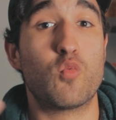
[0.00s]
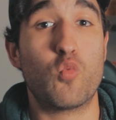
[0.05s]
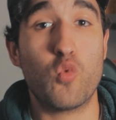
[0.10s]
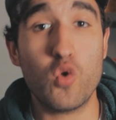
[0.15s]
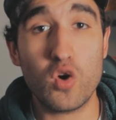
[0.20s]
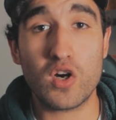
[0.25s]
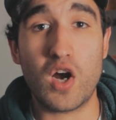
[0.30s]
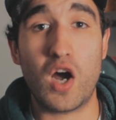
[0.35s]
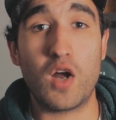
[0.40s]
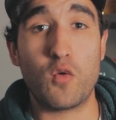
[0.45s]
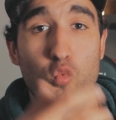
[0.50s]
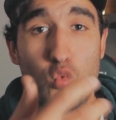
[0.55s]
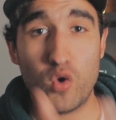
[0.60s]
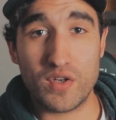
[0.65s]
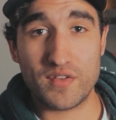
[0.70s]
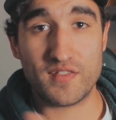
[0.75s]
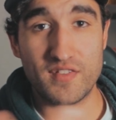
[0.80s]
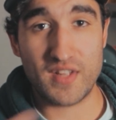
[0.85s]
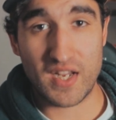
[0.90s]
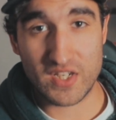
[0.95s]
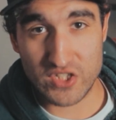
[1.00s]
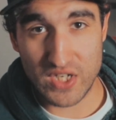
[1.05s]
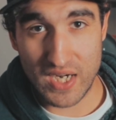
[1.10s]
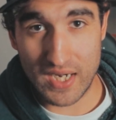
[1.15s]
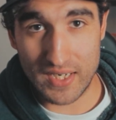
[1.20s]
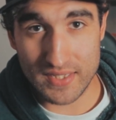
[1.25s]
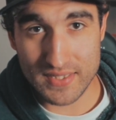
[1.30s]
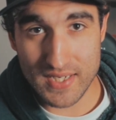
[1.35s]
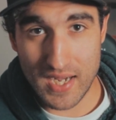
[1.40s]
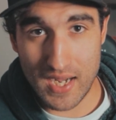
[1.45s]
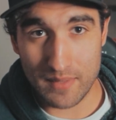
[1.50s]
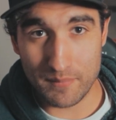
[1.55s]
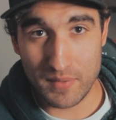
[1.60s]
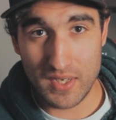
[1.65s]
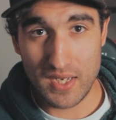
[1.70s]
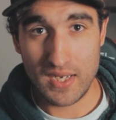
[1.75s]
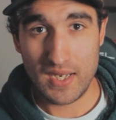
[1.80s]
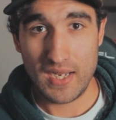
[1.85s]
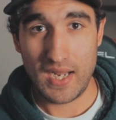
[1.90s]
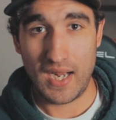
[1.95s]
work on one section at a time.
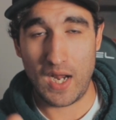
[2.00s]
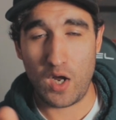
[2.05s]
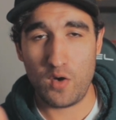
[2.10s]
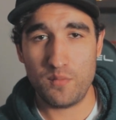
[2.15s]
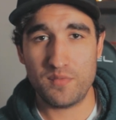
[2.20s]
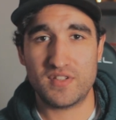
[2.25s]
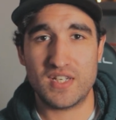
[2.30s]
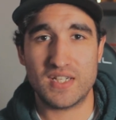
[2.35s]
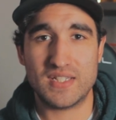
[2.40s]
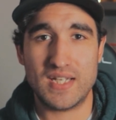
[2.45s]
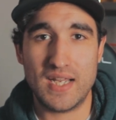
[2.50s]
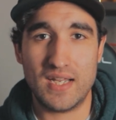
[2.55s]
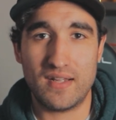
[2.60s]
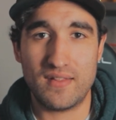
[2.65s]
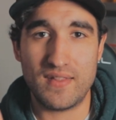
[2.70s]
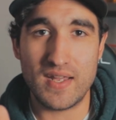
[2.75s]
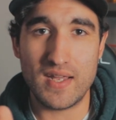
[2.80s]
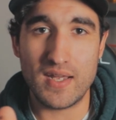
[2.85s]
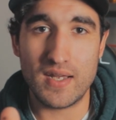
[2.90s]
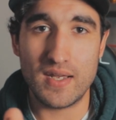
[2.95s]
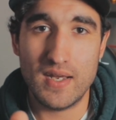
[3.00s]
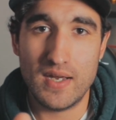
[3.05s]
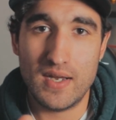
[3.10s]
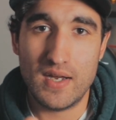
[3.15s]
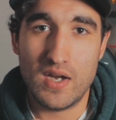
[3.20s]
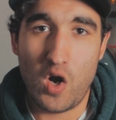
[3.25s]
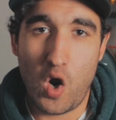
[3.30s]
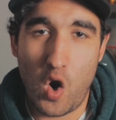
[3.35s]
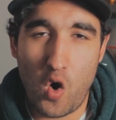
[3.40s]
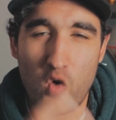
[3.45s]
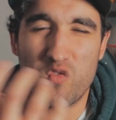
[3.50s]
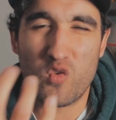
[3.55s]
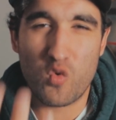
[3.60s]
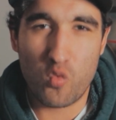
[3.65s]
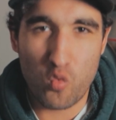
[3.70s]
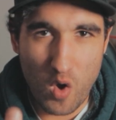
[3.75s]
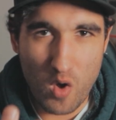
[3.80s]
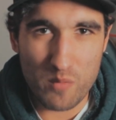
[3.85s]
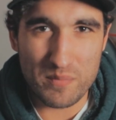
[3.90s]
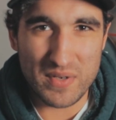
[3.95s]
It helps to take the
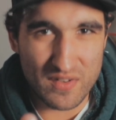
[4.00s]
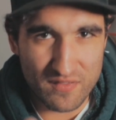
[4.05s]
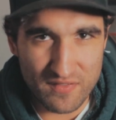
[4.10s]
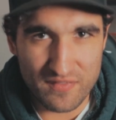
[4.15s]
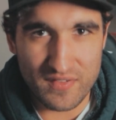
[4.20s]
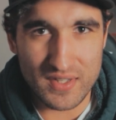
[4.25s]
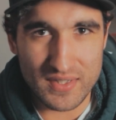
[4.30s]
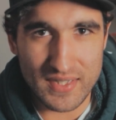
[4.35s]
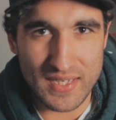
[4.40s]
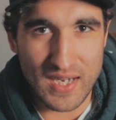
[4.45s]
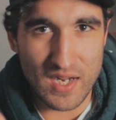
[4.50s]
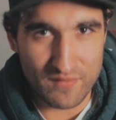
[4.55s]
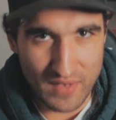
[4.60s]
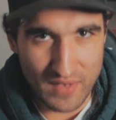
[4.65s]
overwhelming feeling of